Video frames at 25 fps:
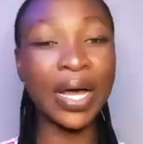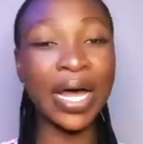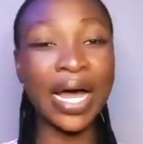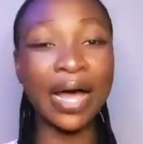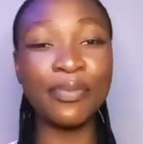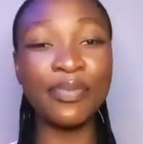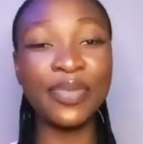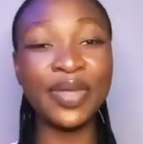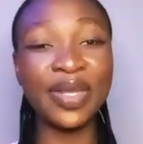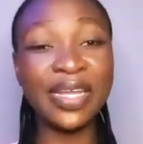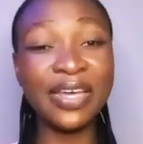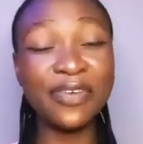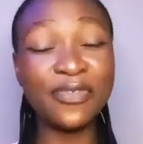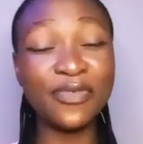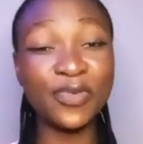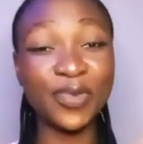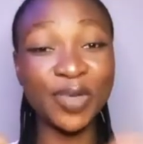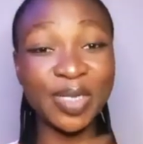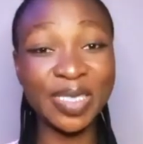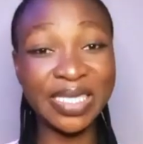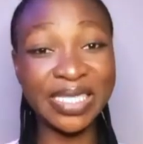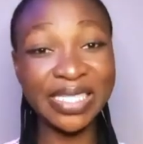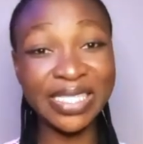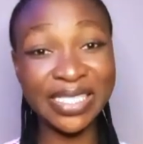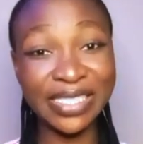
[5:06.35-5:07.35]
I believe
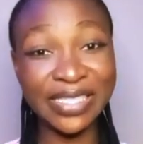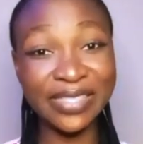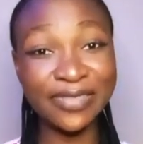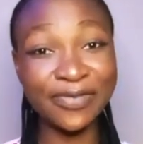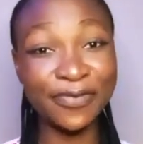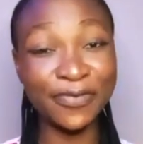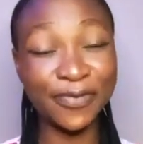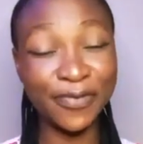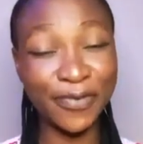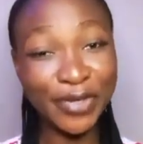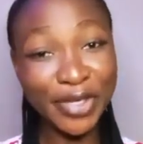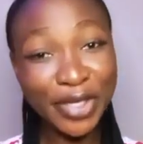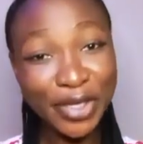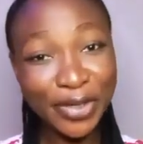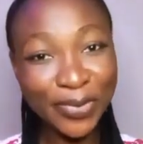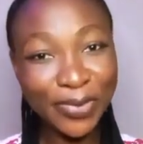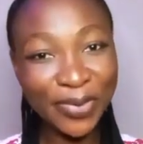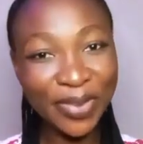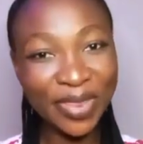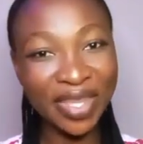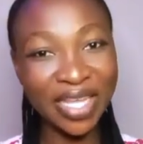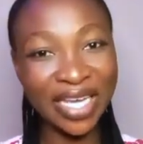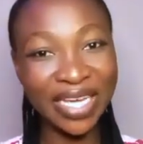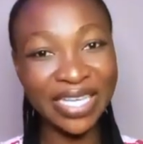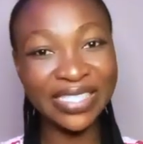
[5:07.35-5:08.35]
with these
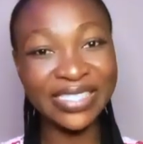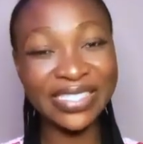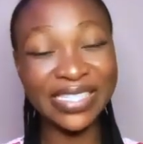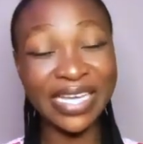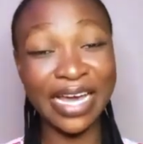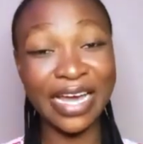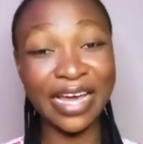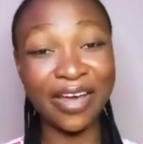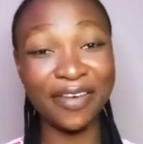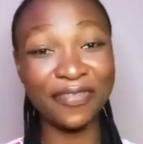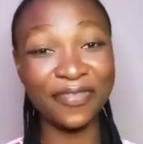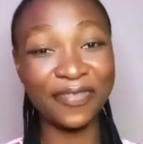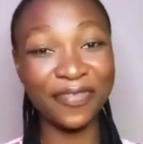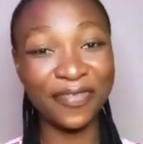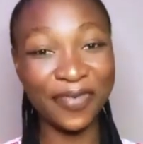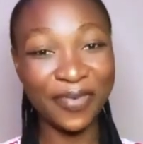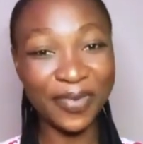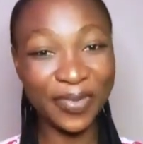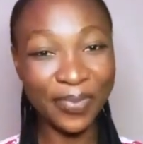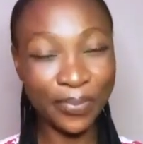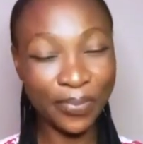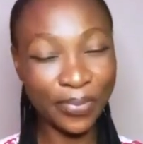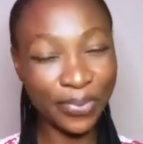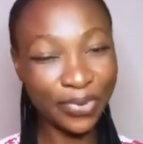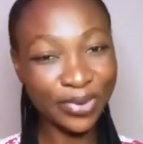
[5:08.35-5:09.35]
few things I have
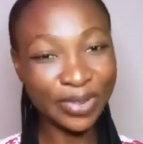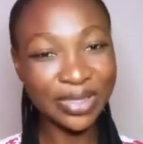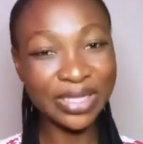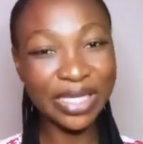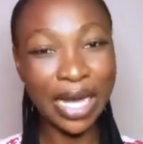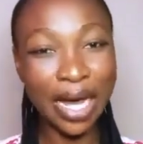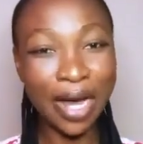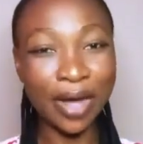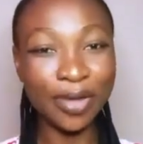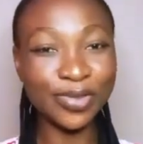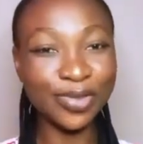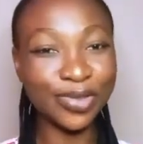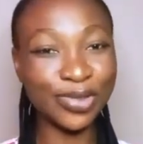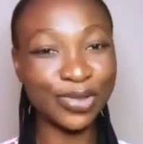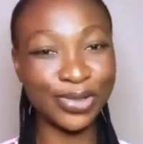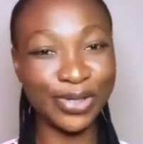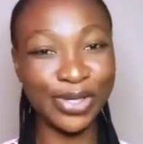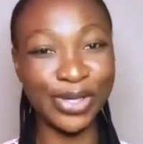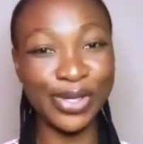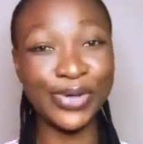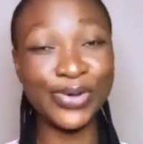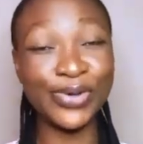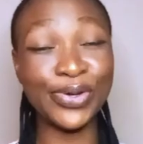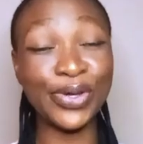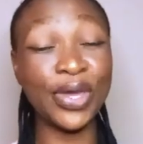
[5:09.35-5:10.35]
put out to
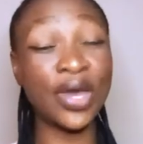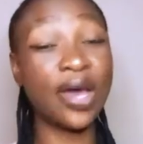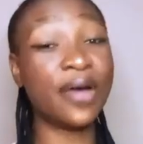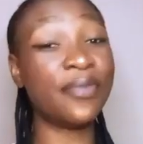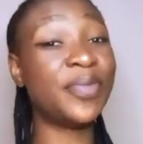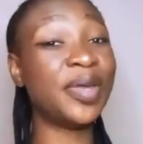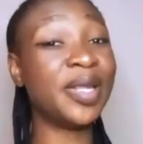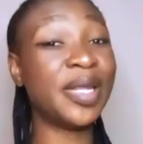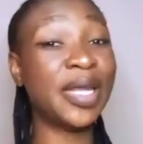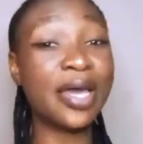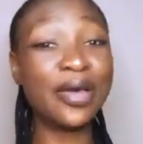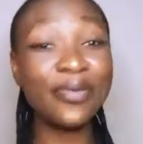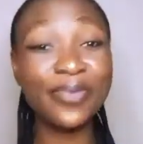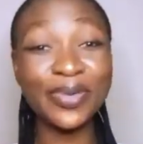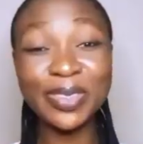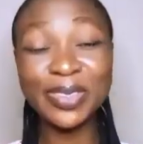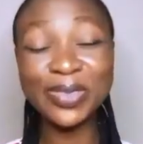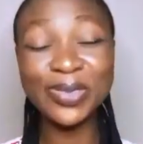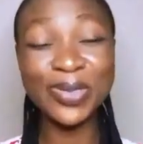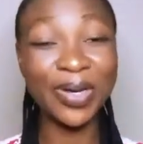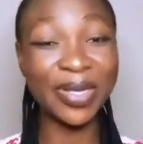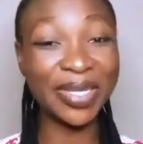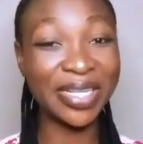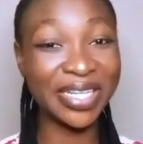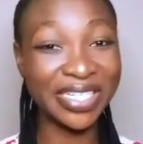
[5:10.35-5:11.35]
you, you have been able
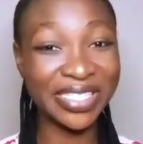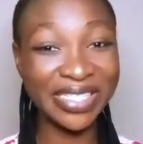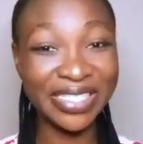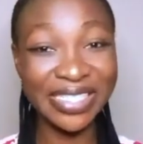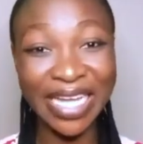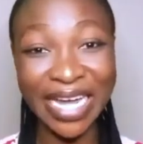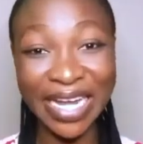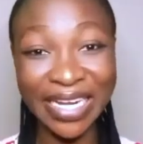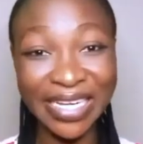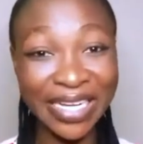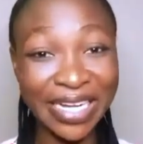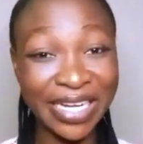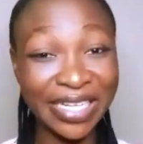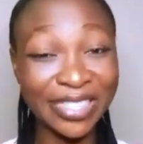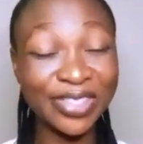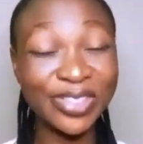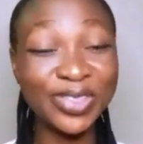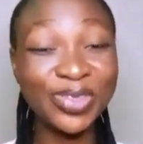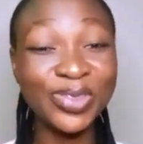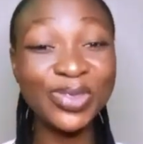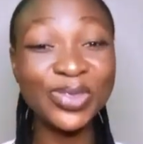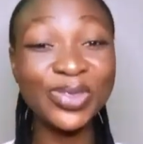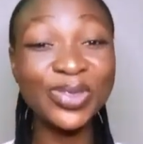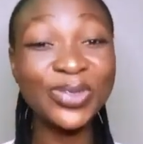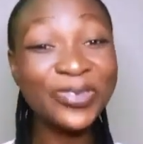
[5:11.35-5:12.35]
to understand that
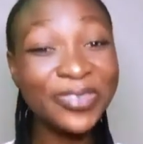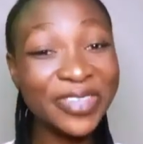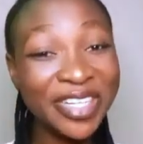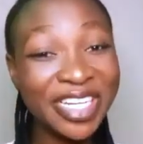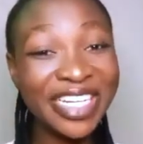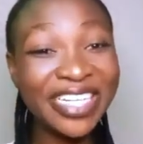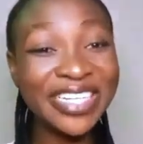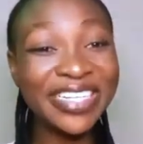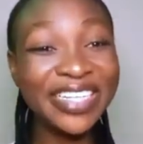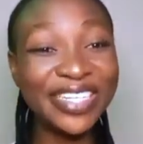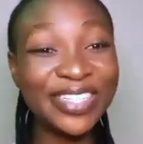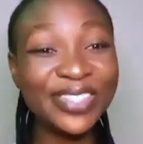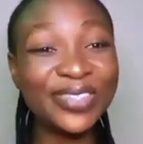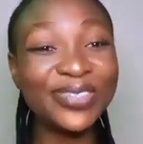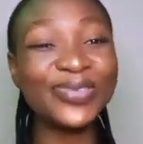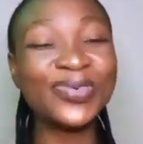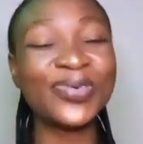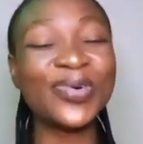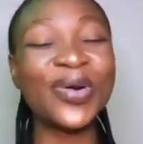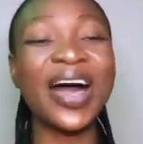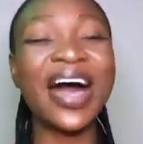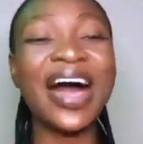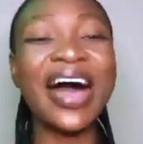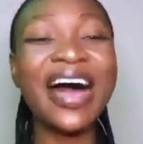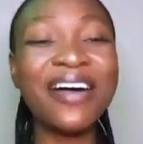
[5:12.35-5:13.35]
you don't really need
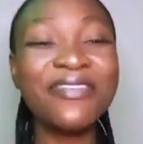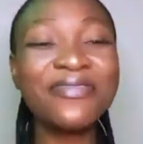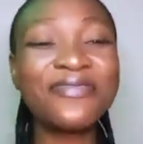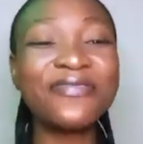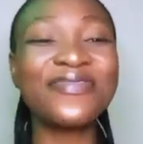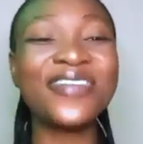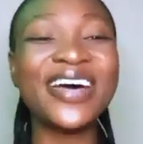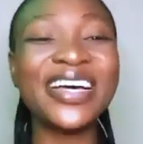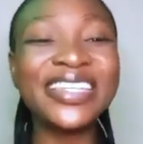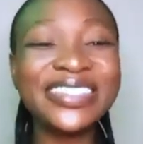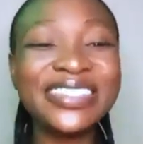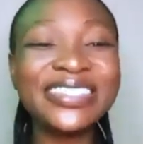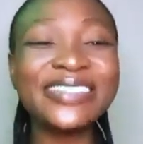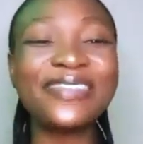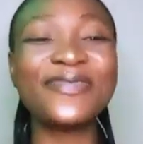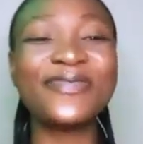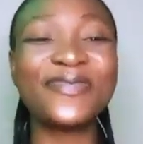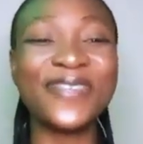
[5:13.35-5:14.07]
to have fancy